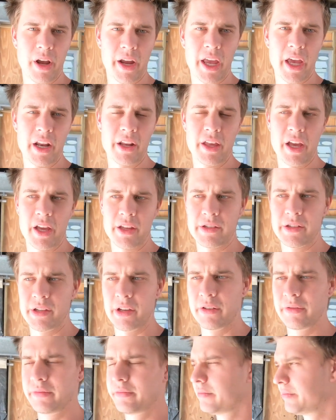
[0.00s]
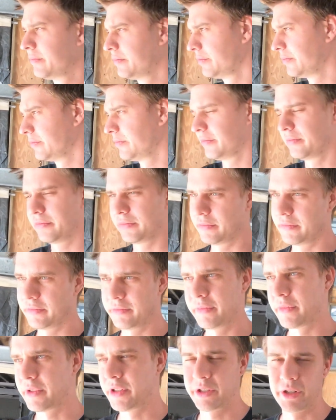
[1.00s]
out of that. So
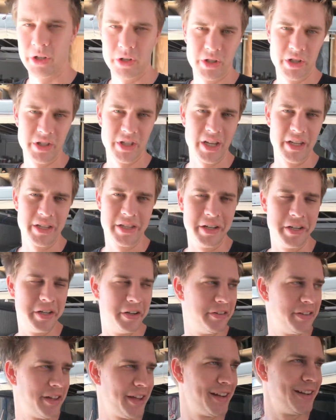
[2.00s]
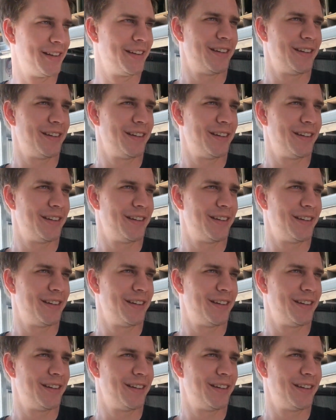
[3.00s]
it's just as easy to do that.